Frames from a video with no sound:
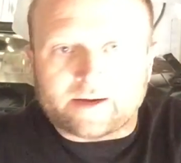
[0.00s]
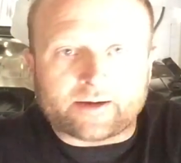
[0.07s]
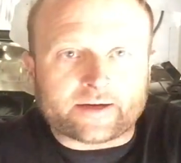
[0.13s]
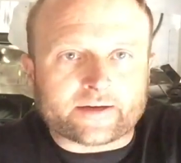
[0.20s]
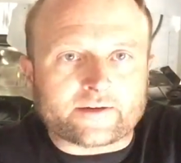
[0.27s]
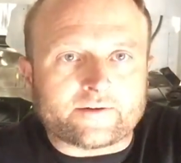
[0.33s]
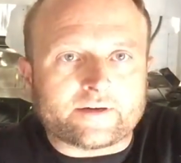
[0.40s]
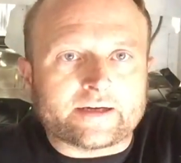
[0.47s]
I'm going
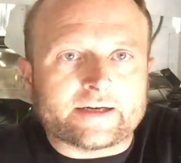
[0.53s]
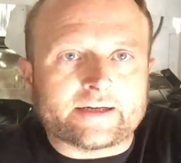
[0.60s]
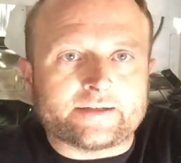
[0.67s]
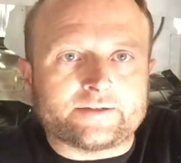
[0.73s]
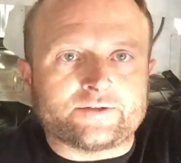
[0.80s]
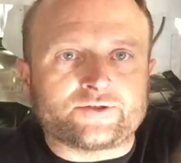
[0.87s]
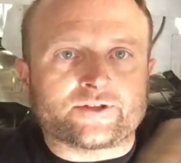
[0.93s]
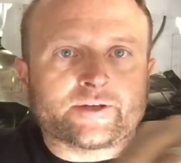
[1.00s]
to go ahead
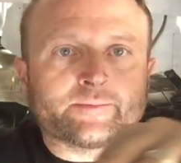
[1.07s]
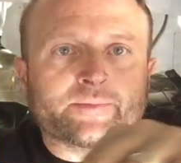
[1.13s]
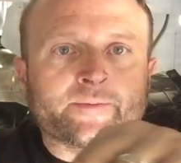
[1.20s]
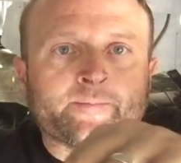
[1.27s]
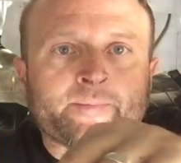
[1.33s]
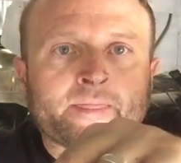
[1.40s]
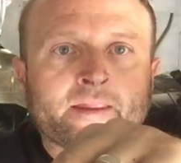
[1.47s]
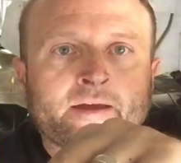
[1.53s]
and drip
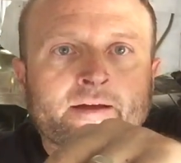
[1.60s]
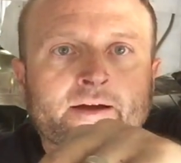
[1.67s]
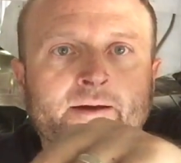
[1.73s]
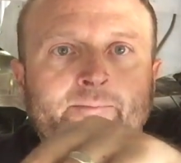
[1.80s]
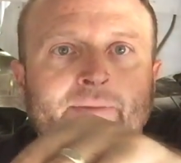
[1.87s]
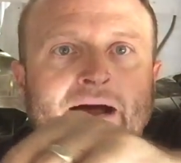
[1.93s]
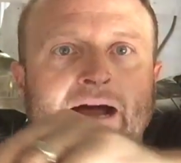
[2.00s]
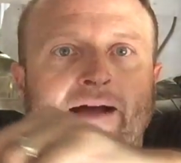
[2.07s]

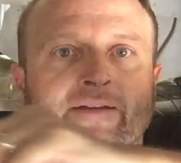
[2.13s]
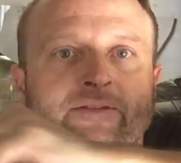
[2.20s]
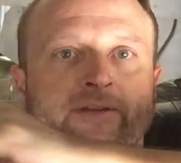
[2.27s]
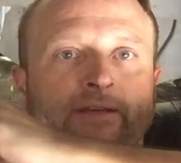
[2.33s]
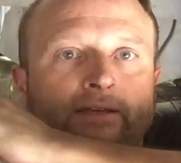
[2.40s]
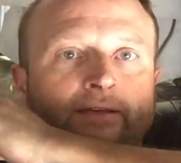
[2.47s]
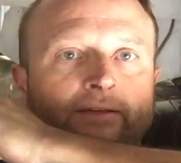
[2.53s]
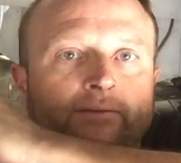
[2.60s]

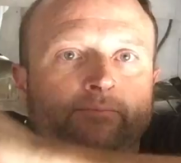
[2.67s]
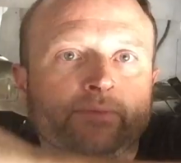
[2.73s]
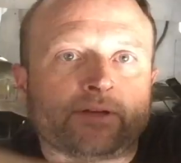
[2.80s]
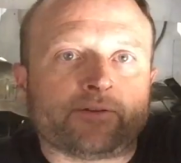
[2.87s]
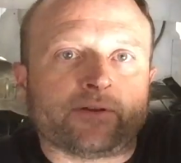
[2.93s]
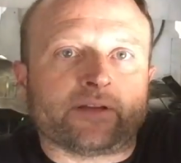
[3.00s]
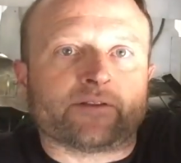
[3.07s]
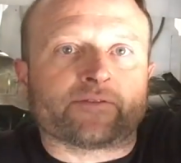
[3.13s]
epoxy
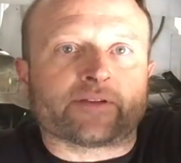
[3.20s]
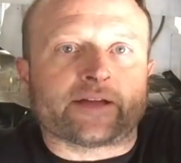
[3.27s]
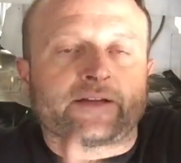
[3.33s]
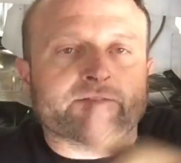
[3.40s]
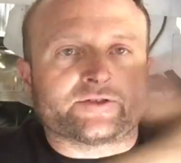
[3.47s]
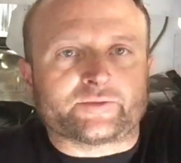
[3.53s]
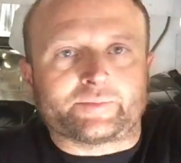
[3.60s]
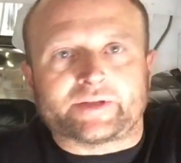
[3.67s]
between the
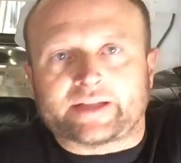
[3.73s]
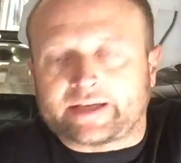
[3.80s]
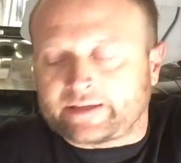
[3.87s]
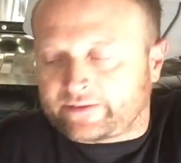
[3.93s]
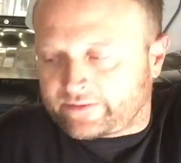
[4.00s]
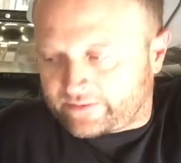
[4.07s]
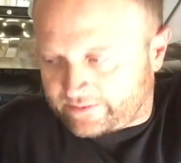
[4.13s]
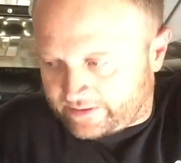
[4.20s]
flanges, but
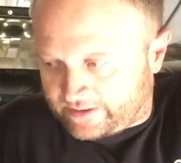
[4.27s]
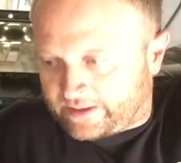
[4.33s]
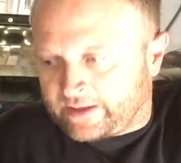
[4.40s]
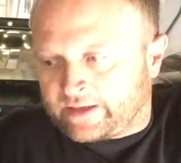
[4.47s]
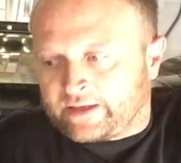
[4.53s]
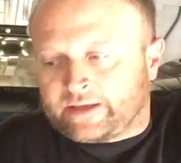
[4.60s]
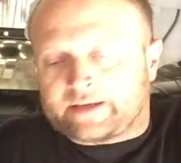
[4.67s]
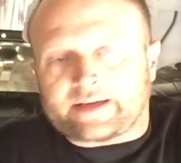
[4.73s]
that's
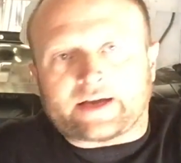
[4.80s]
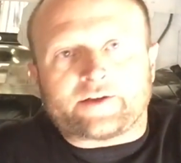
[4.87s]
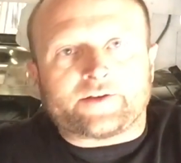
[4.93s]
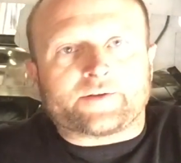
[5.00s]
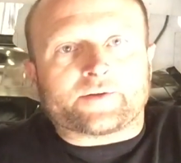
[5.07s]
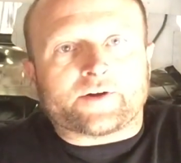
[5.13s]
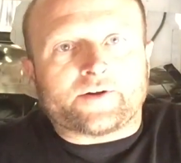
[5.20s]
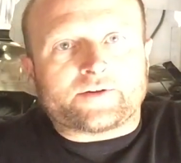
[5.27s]
down
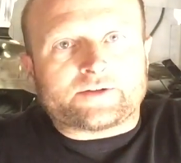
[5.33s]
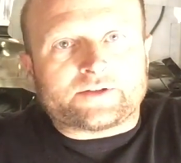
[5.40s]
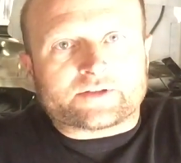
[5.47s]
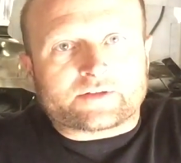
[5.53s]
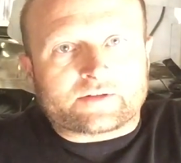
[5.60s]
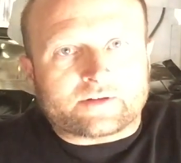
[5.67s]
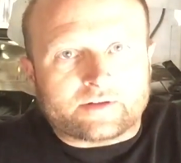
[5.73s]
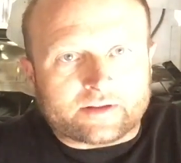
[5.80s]
the road,
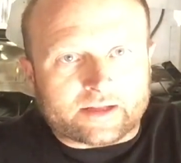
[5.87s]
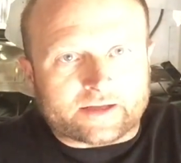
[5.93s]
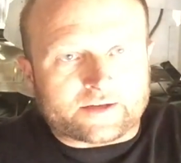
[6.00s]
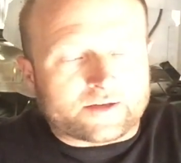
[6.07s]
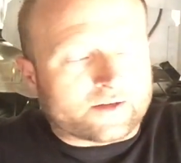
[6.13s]
just letting